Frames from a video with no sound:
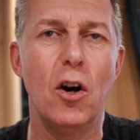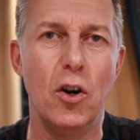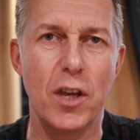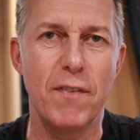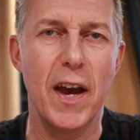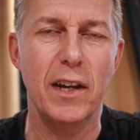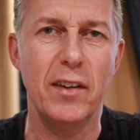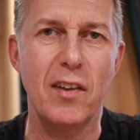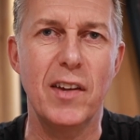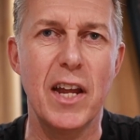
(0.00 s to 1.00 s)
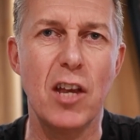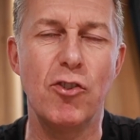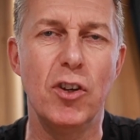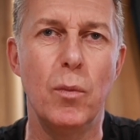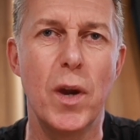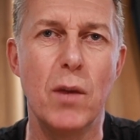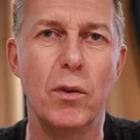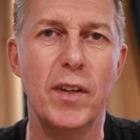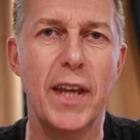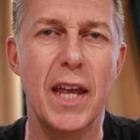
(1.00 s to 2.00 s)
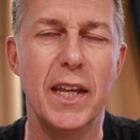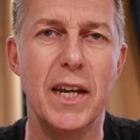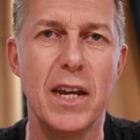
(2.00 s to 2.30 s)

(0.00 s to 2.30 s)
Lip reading: or your final destination when you want to get there,